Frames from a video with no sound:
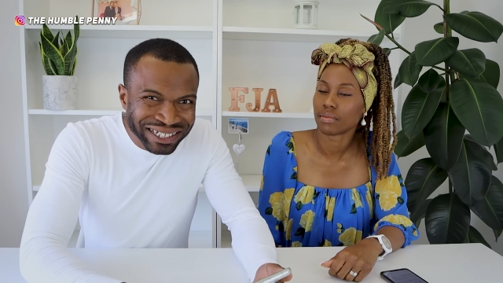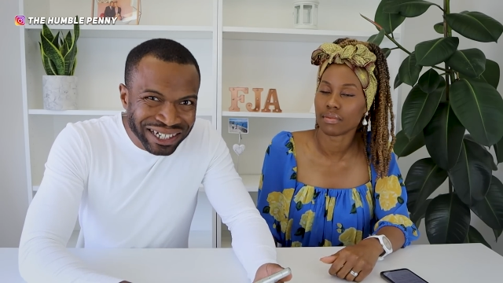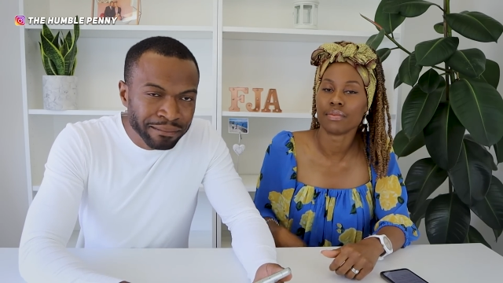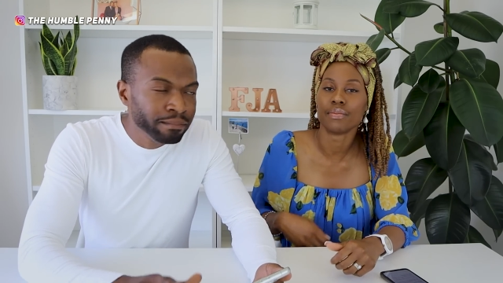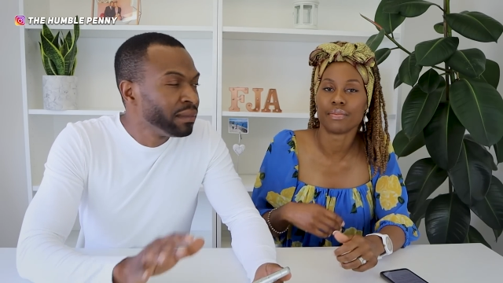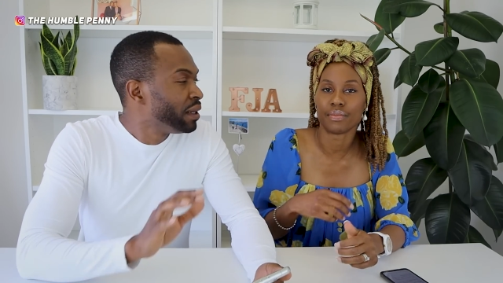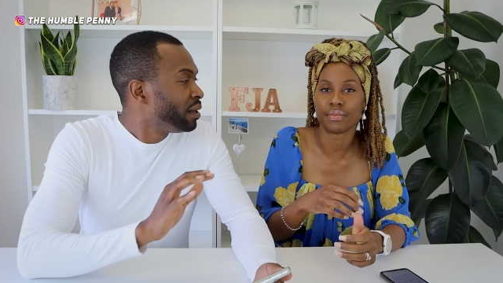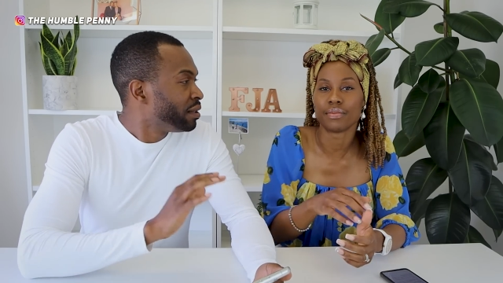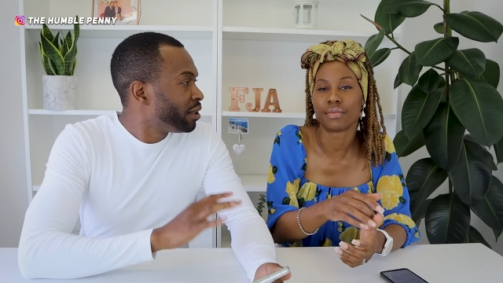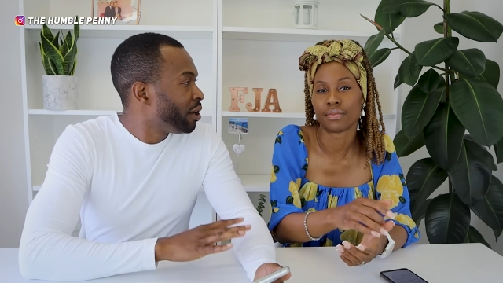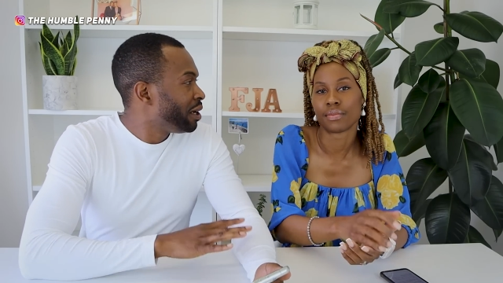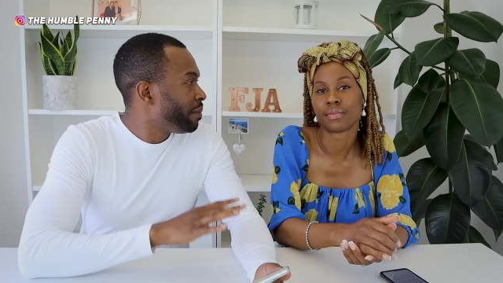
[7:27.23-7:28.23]
Speaker 1: Mm.
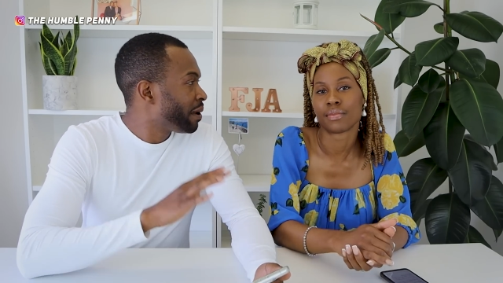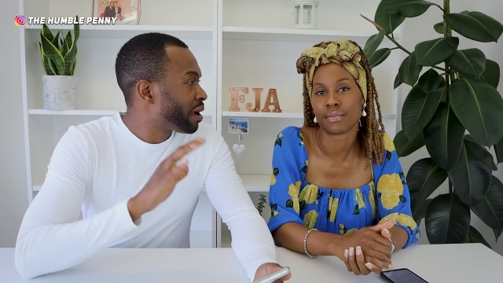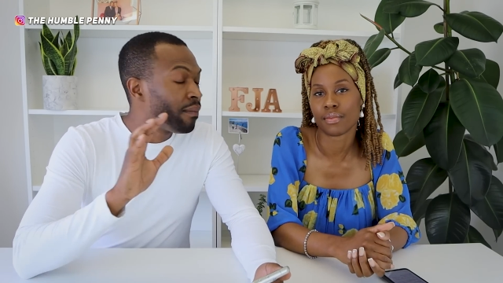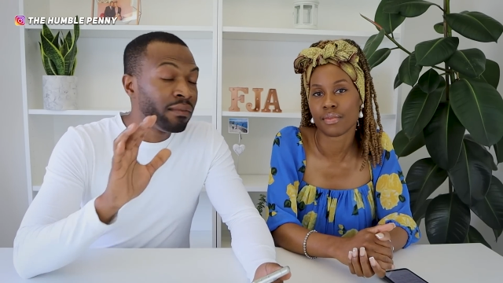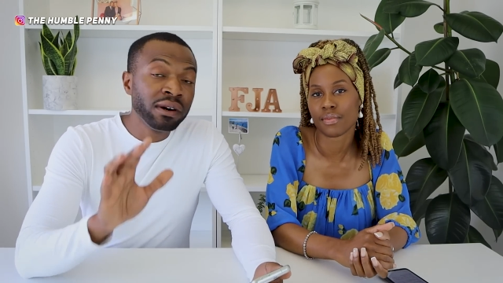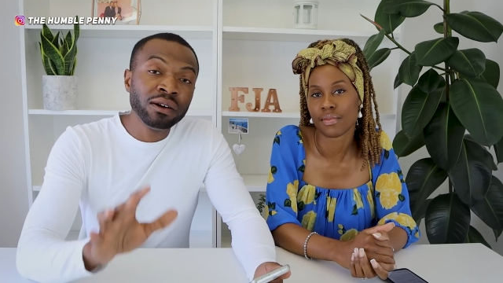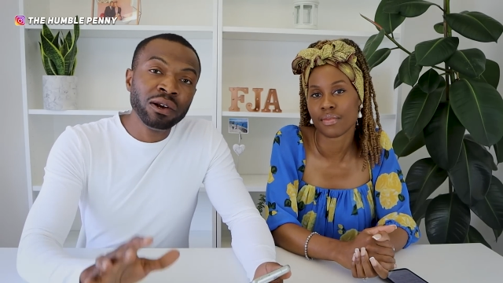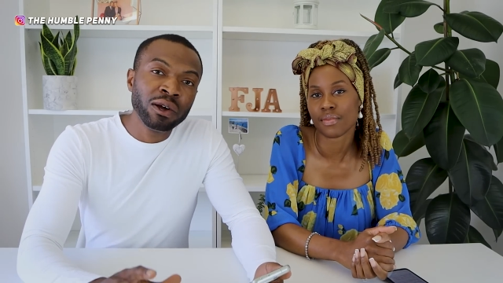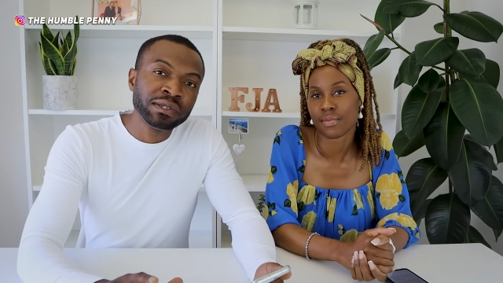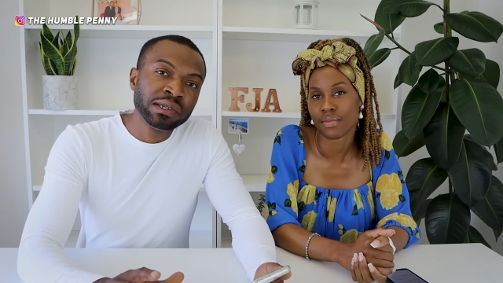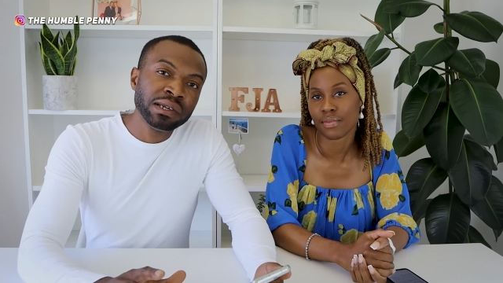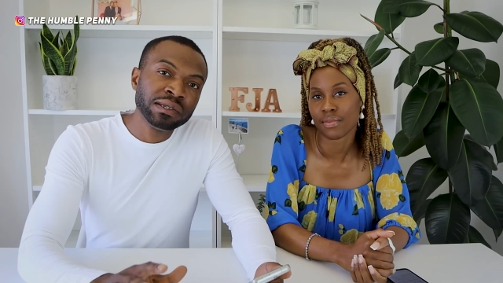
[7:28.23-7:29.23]
They only become real
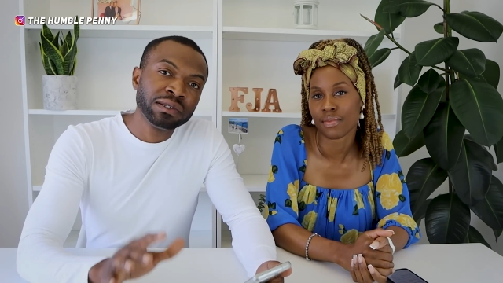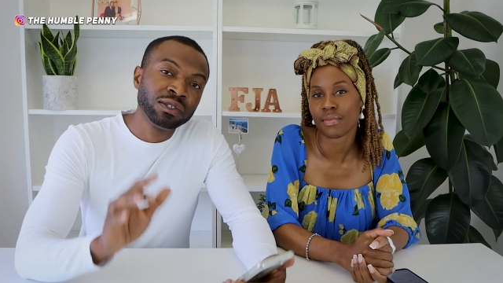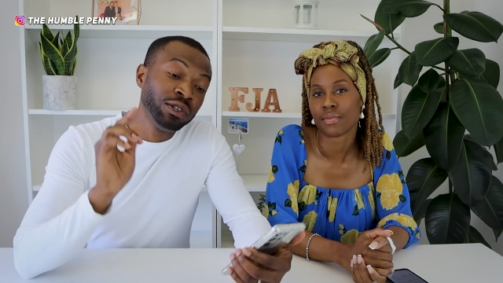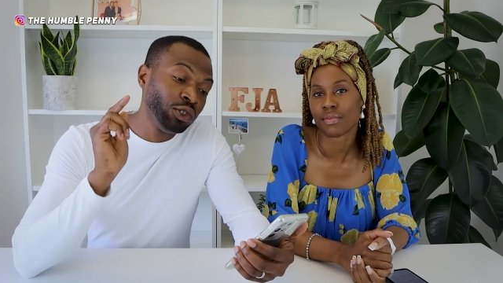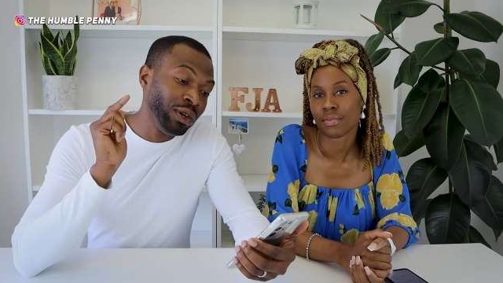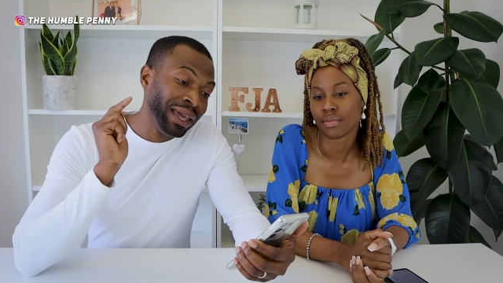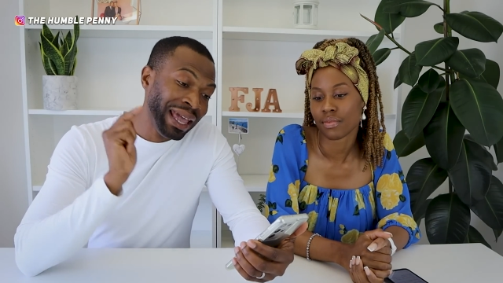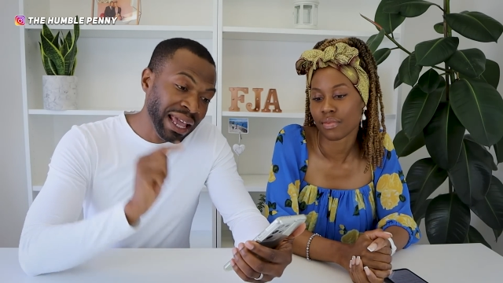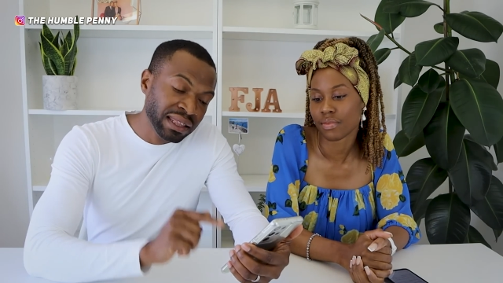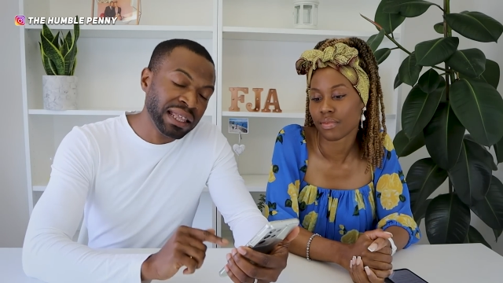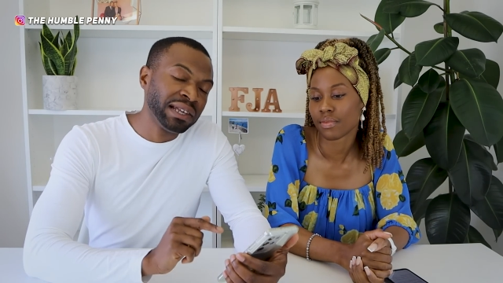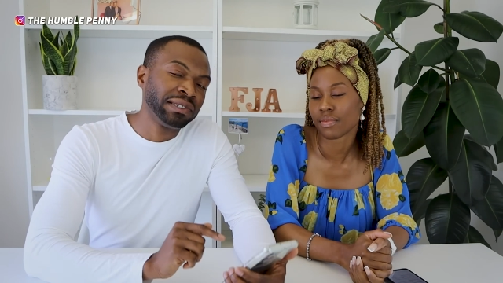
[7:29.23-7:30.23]
losses as soon as you
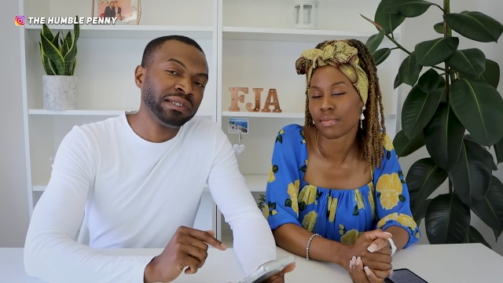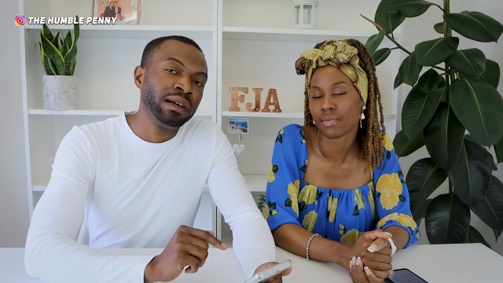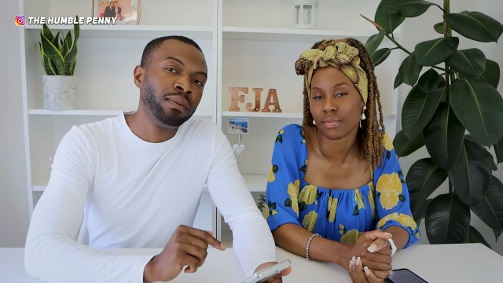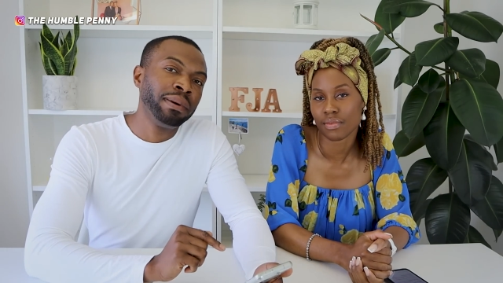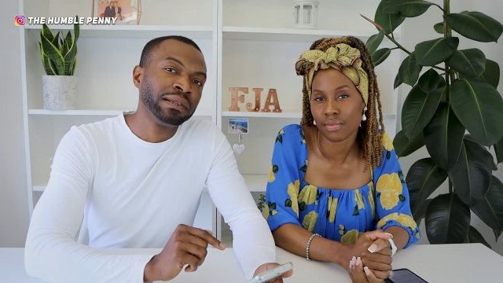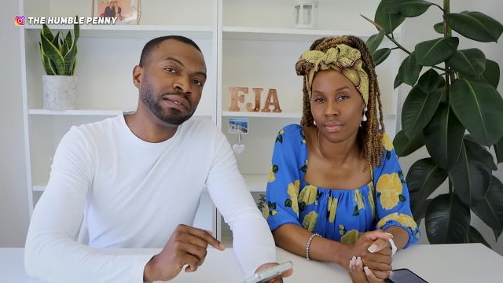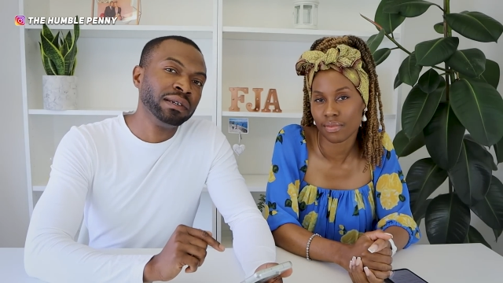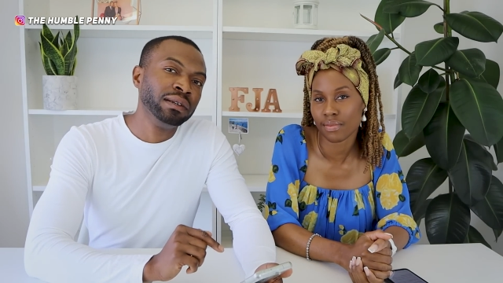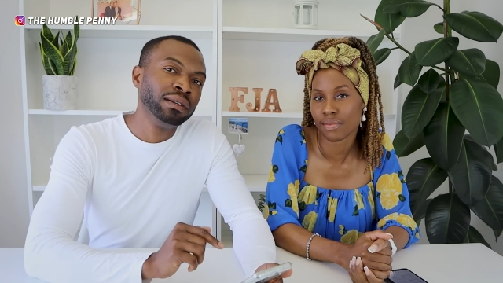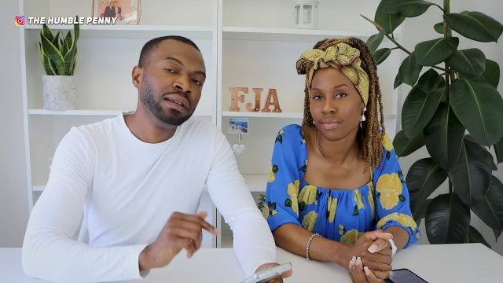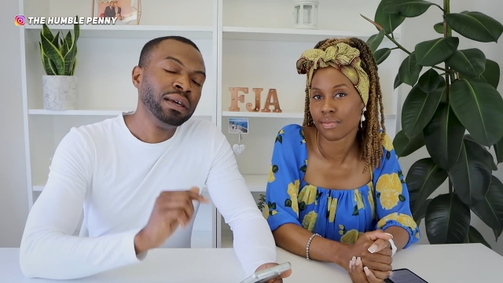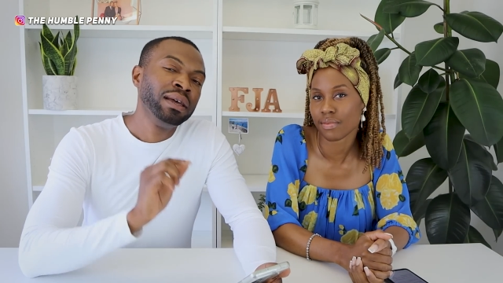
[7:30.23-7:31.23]
hit that sell
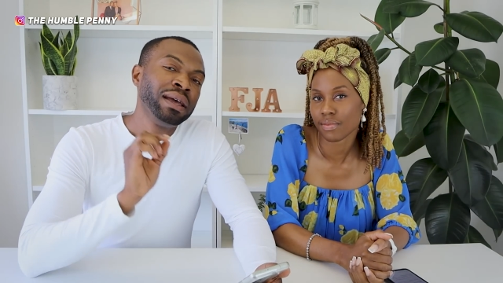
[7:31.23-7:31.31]
button